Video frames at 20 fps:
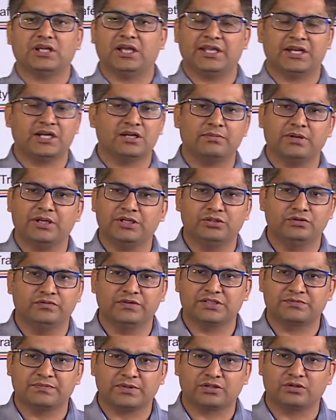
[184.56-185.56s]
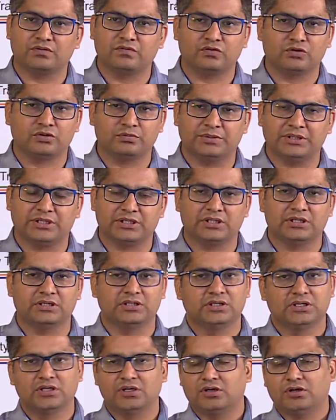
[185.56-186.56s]
iron by UV spectrophotometer
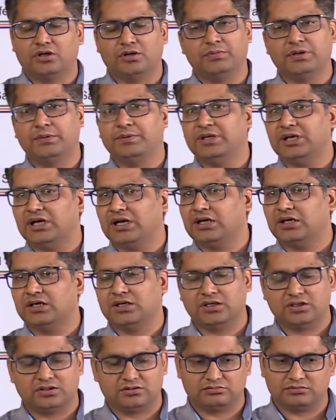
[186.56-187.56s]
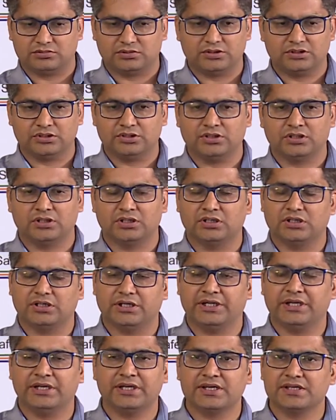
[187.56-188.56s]
or maybe
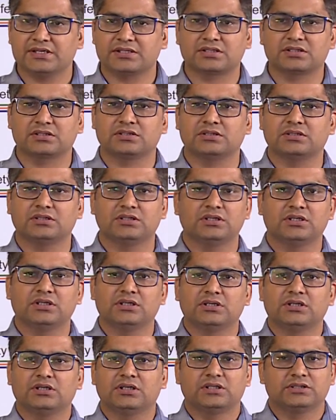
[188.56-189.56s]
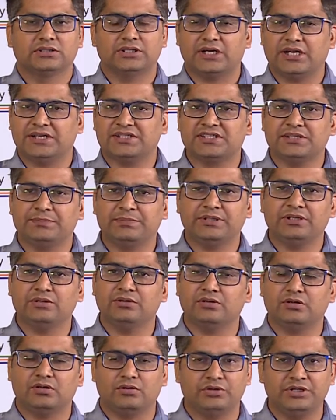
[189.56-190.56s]
AS. There ICP
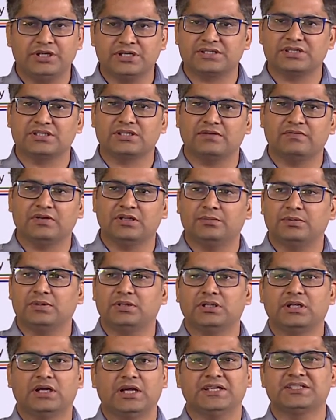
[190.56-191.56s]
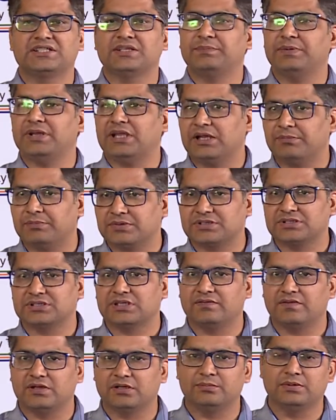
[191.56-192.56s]
OES is available, ICP MS is
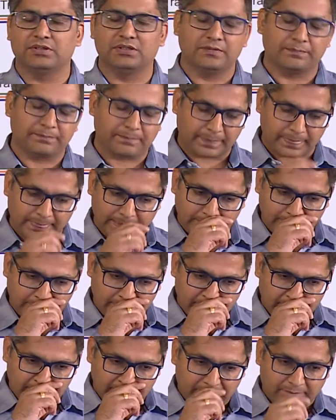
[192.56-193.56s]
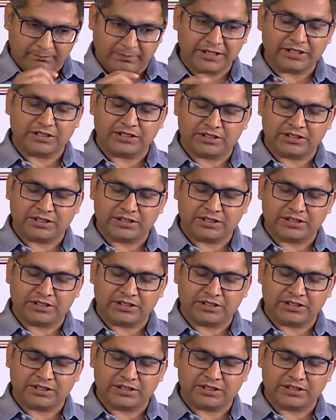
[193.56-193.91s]
available. My